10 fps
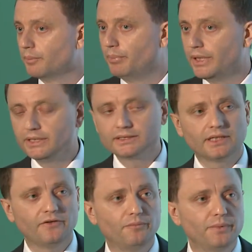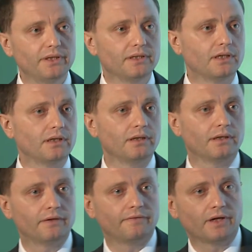please give me
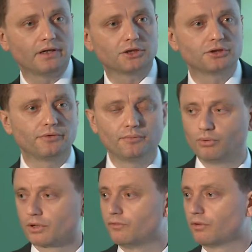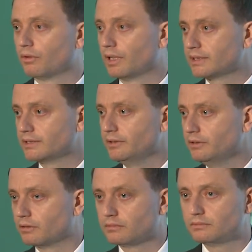the financial report for last
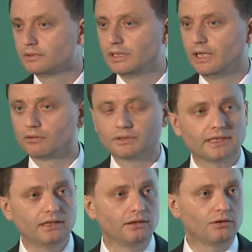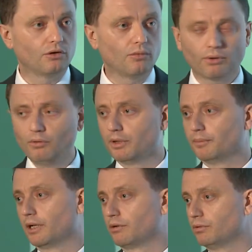year. I could say, no
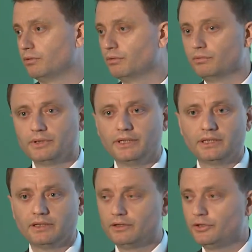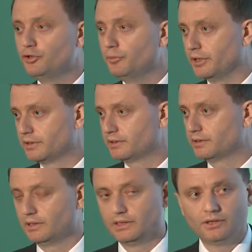problem, I could do it in 2 minutes.
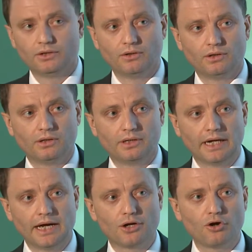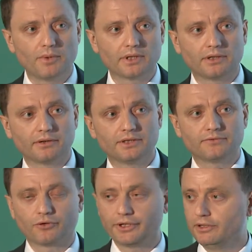And no matter it's
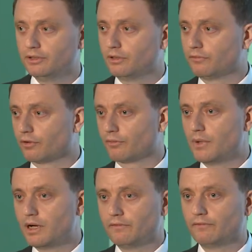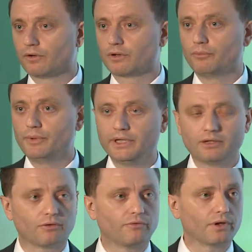for a year, for a month, for a
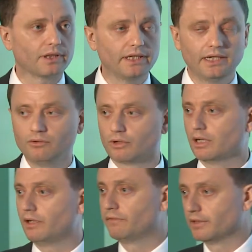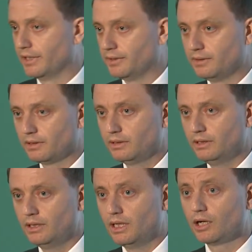week, or for a day, or half a day,
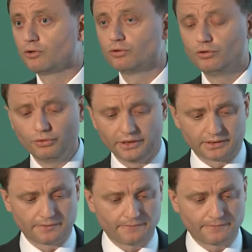I could do it.